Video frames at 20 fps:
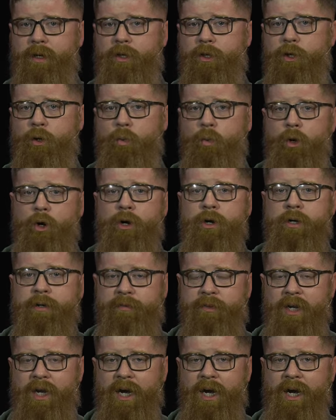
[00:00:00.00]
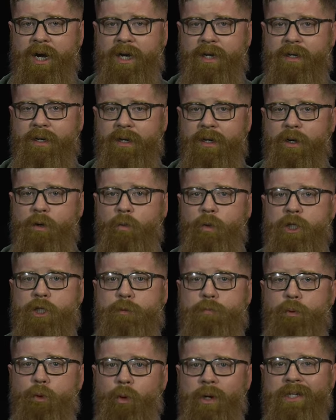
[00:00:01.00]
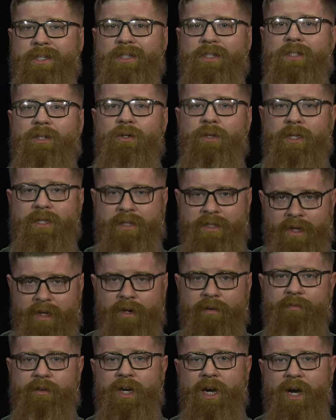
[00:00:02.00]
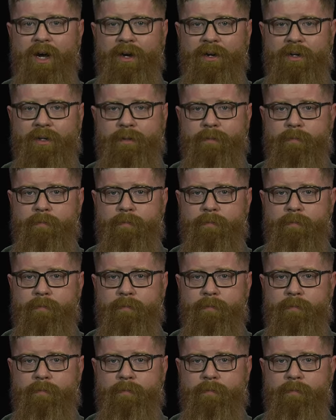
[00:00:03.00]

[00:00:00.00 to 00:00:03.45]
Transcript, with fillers: The Word of God, which points to the Son of God.